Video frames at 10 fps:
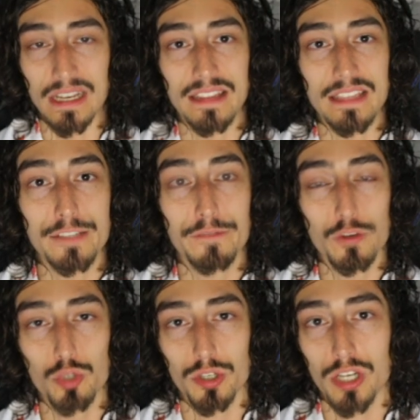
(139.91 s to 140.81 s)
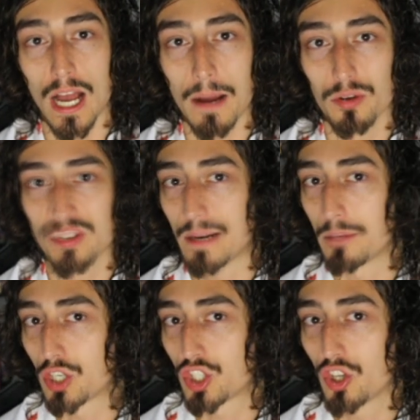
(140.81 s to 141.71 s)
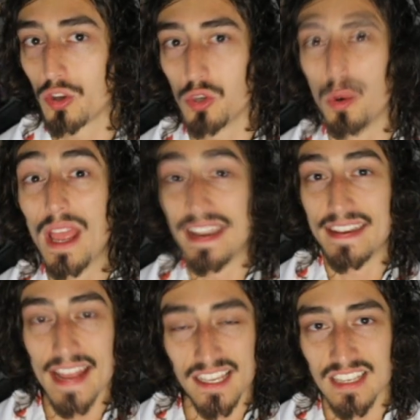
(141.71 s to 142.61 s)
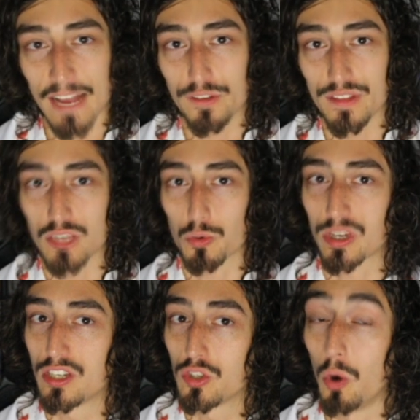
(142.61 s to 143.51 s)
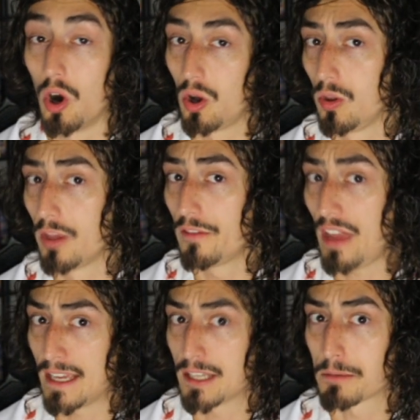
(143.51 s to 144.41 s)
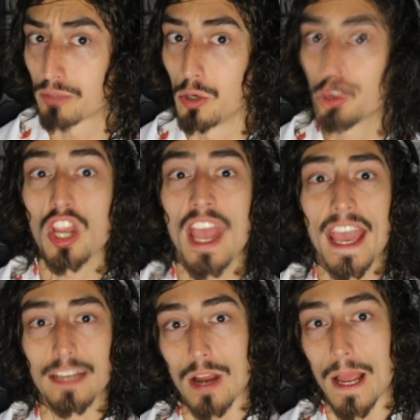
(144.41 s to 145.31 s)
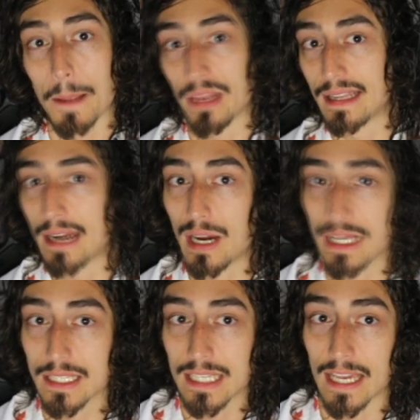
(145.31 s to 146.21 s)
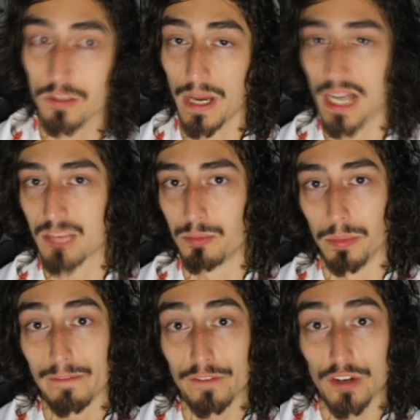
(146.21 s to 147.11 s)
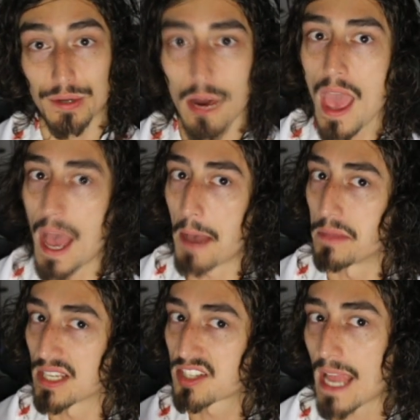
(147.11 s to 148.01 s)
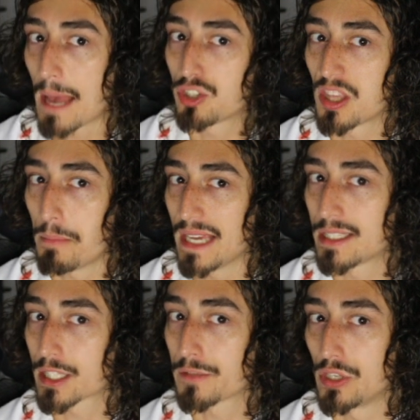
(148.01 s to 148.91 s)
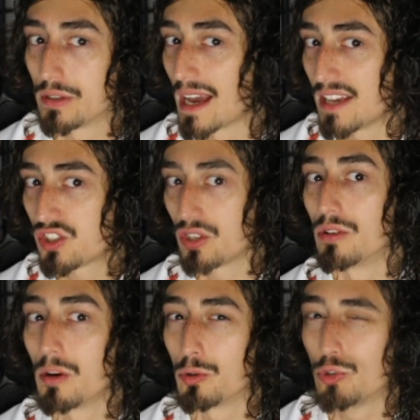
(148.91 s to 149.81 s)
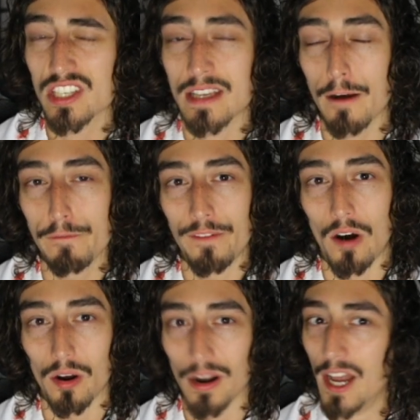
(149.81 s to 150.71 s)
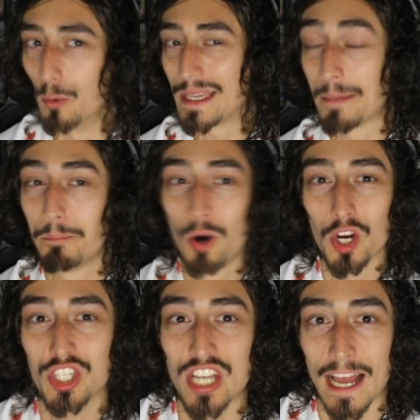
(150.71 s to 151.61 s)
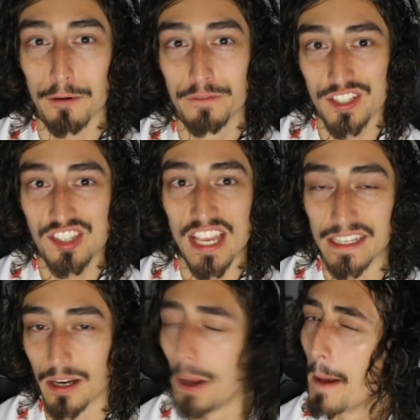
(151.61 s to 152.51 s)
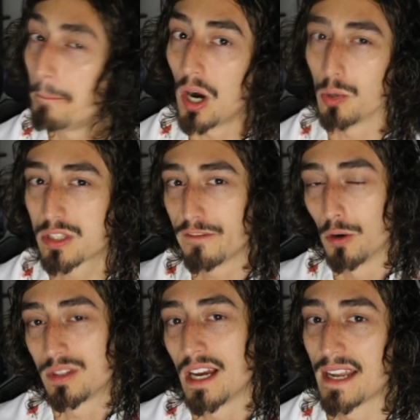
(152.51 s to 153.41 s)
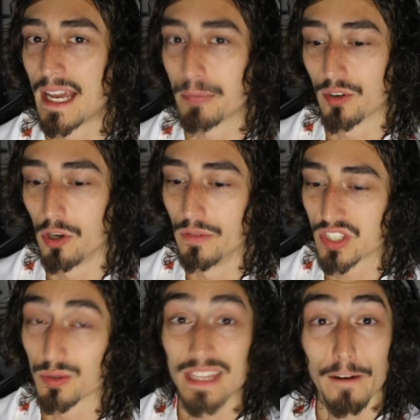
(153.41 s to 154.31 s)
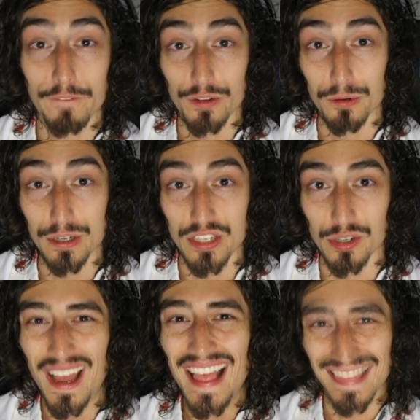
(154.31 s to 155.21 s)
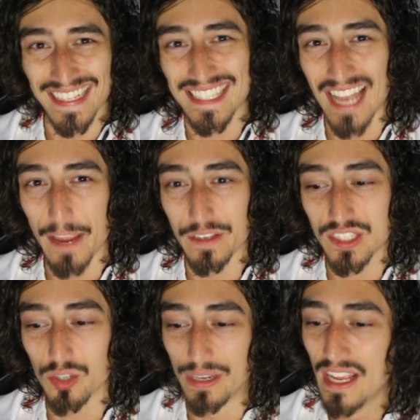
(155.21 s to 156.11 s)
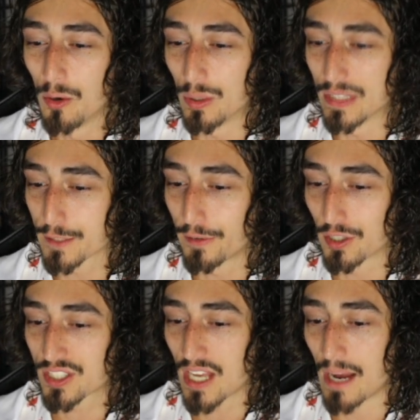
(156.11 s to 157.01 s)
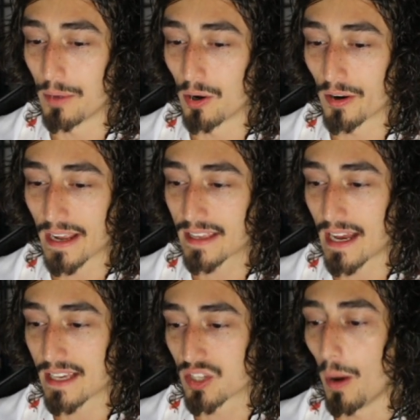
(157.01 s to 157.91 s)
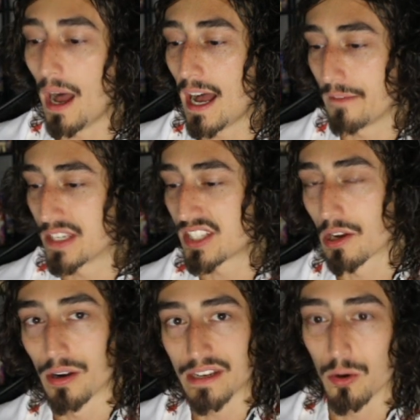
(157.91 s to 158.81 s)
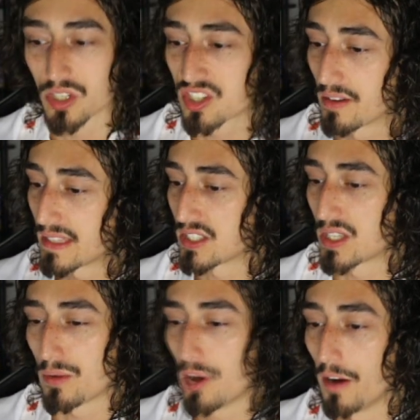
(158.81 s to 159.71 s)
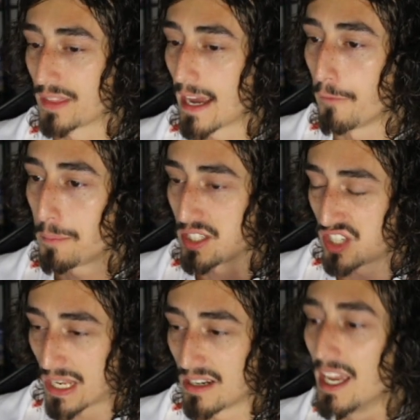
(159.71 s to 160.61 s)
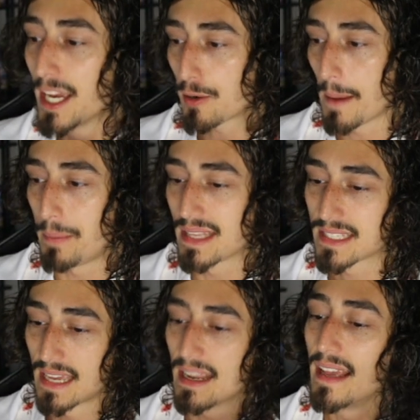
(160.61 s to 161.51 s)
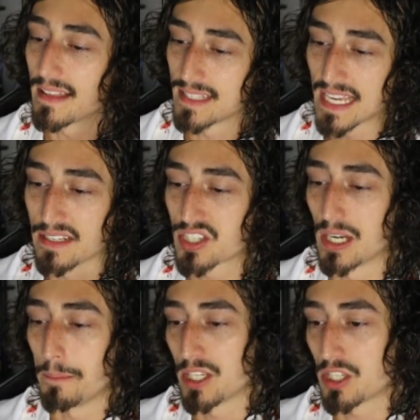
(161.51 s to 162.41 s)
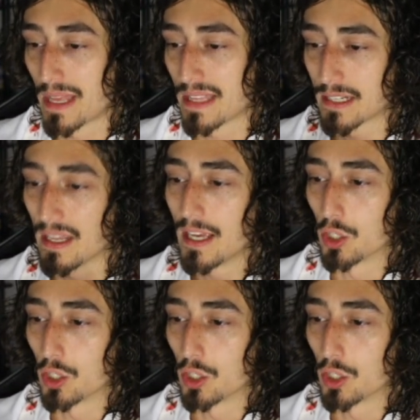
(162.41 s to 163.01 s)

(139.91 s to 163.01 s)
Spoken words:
but in these future combos that I'm going to show you next after this, we're going to do a whole of hand approach and try and play it out as safe as possible. But for now, I'm going to establish the basics for you guys so you know just how far we can push Alpha Zeta post-photon hypernova. So without further ado, let's dive into it with this first combo. Alright guys, so obviously you already know we're starting things off with Alpha pitch Zeta, grab Ben 10, then Zeta is going to pitch Ben 10,